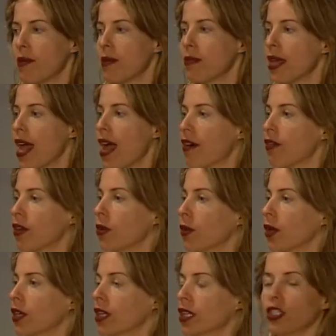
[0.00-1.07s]
maybe
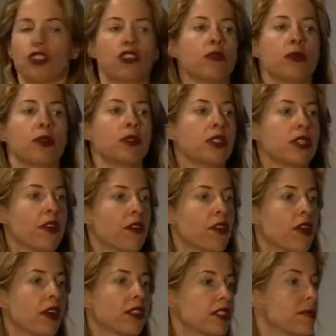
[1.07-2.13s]
everyone contributes their
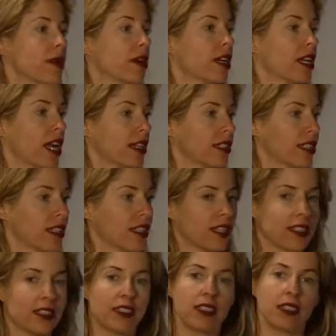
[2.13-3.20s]
thoughts about
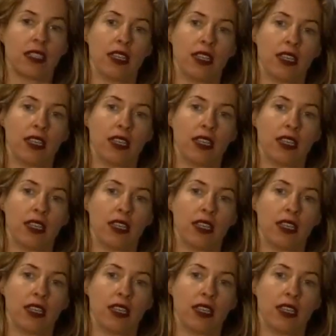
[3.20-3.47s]
connectedness.